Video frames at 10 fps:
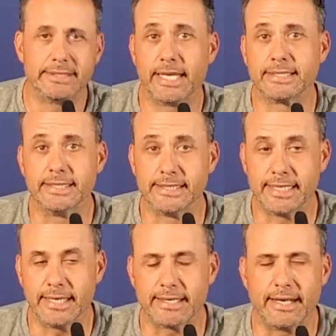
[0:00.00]
Texas
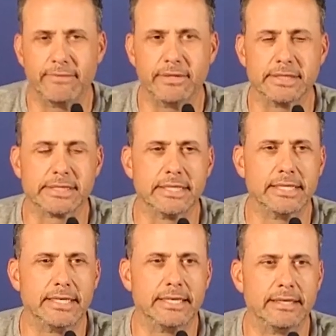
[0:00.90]
Tech,
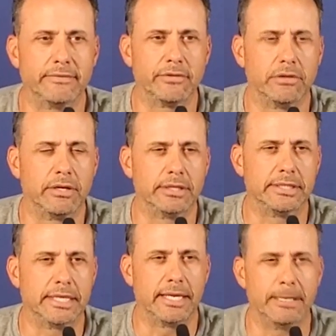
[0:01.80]
obviously, for a long
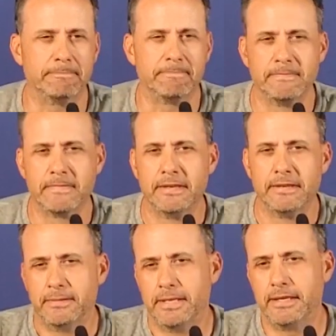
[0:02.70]
time.
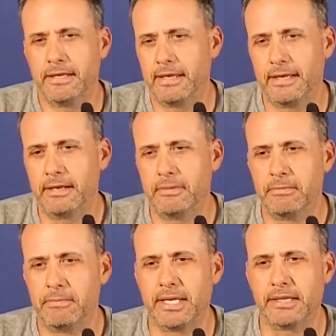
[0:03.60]
And he,
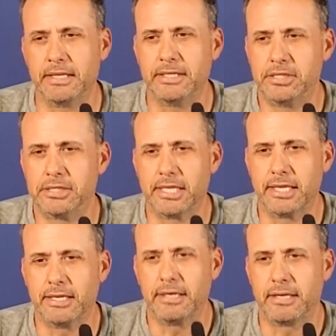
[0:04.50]
Mike Leach is
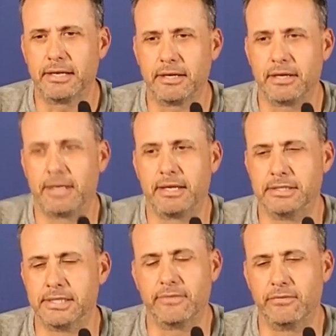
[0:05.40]
a
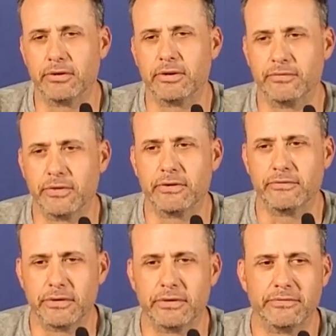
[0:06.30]
very, very,
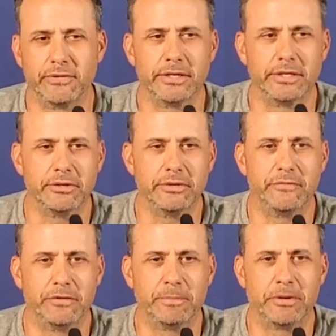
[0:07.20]
very, very
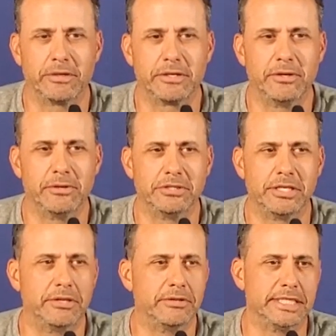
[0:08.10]
good football coach
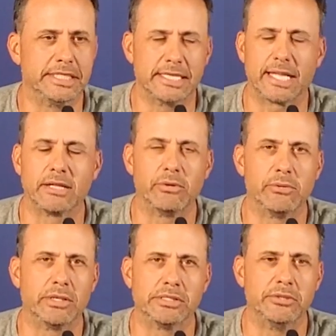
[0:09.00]
that knows exactly what
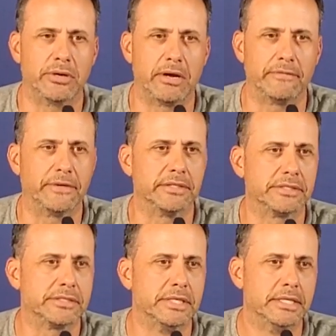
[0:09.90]
he wants to do on
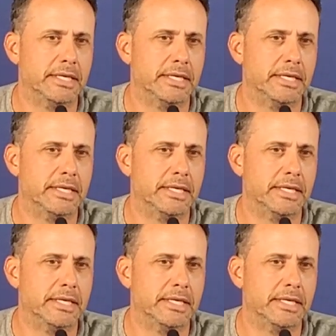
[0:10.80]
offense.